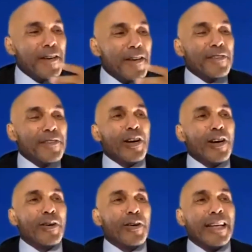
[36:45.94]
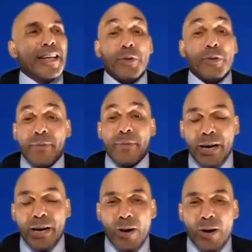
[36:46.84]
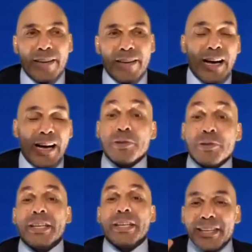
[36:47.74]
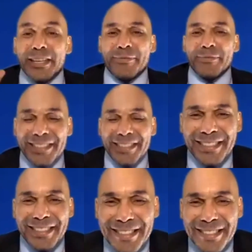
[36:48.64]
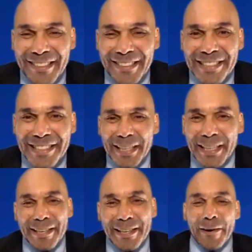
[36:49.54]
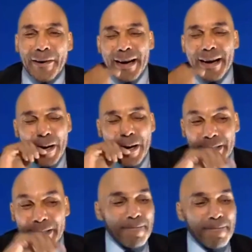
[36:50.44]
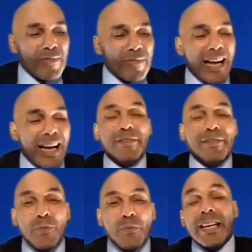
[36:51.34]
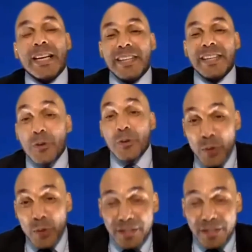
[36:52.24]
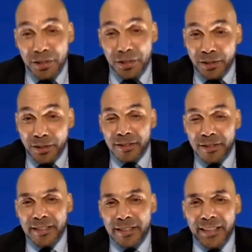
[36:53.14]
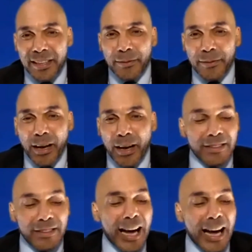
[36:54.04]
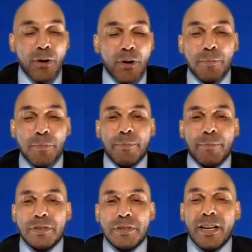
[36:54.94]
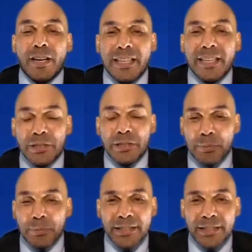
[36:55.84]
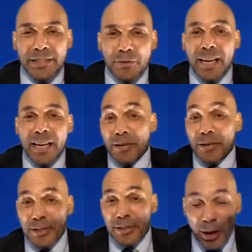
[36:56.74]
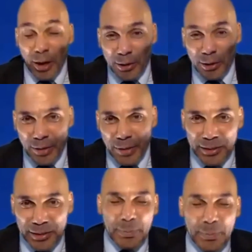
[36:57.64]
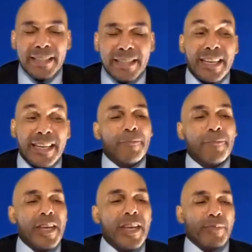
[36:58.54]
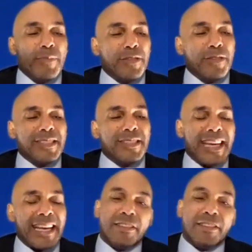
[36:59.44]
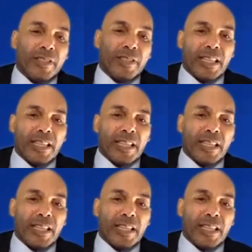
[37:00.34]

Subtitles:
So that's where I met my wife. I was one of this is some things you didn't know about coach. I was one of the original Taibo people starting in Mr. Blank's garage. I was in all those videos back in the day. But there was this 8:30